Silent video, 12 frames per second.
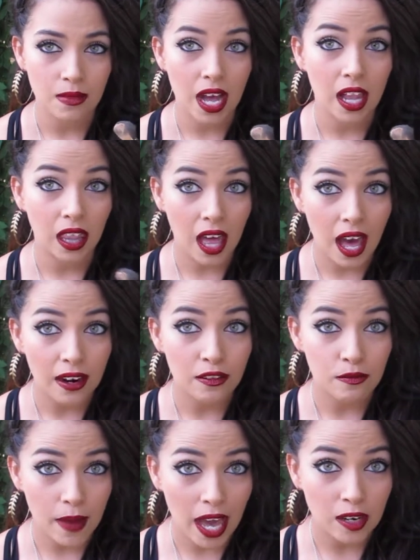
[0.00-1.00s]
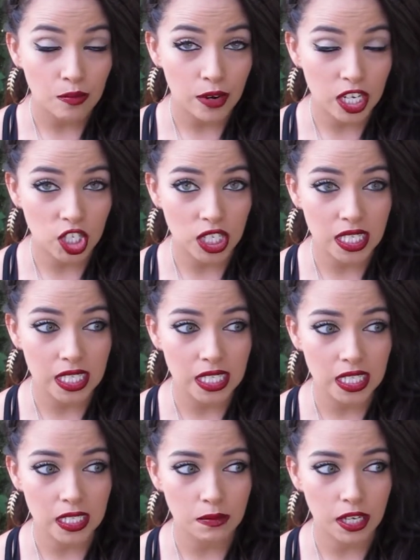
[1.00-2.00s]
a lot of MAC brushes,
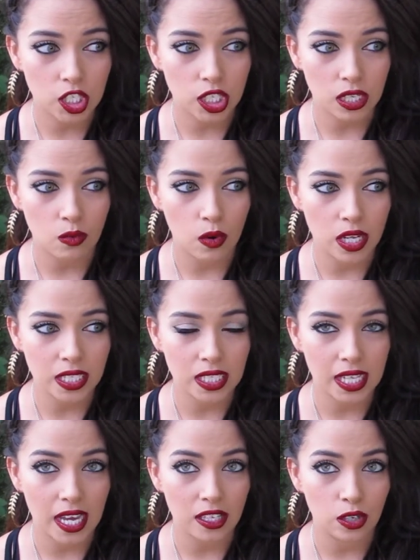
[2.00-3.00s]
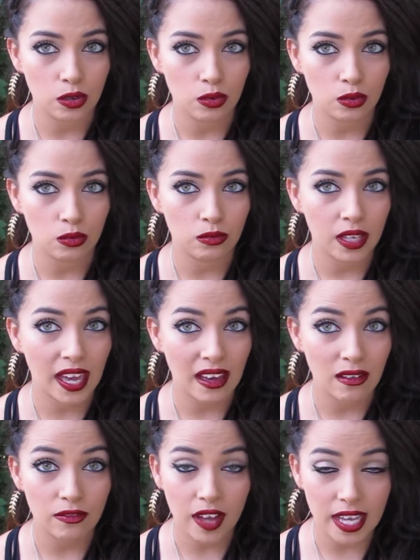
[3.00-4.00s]
especially ones that you
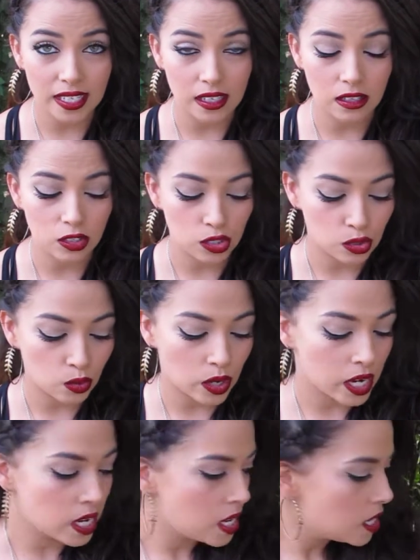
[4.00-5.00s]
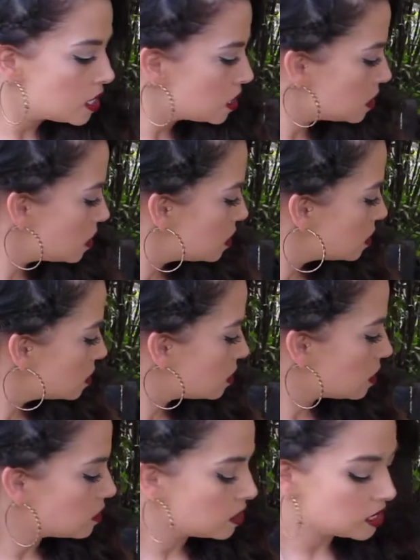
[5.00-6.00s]
can't find in the store. So
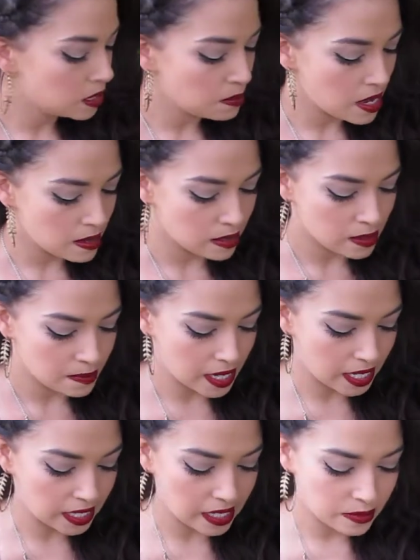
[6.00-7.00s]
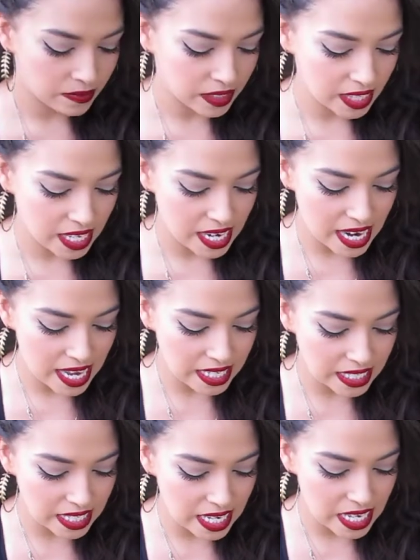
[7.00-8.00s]
I'll throw it back in there. The next
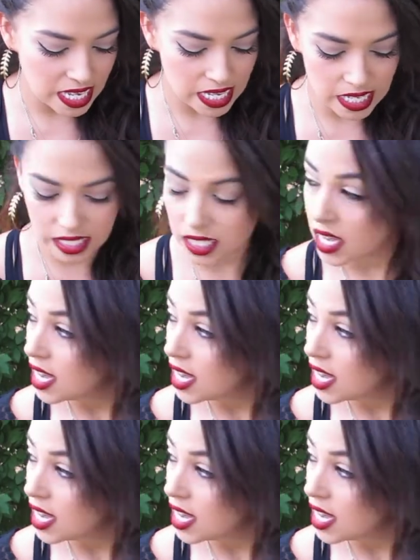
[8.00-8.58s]
thing is